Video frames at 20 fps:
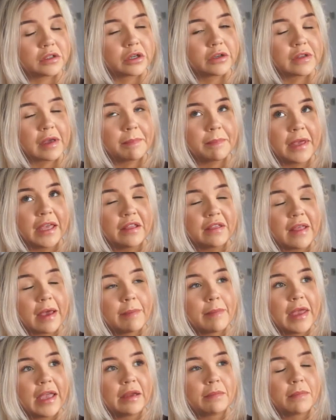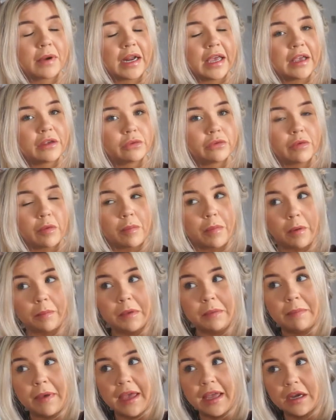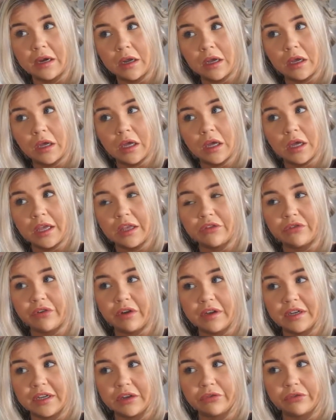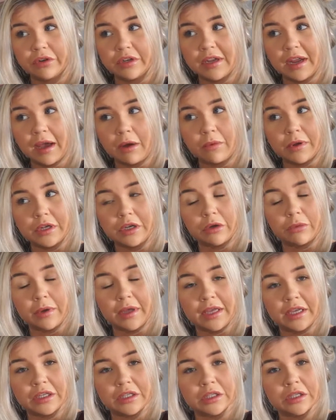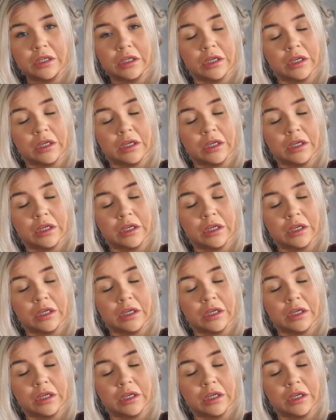Because I pin them in place with a bobby pin. It's very different to how I do it.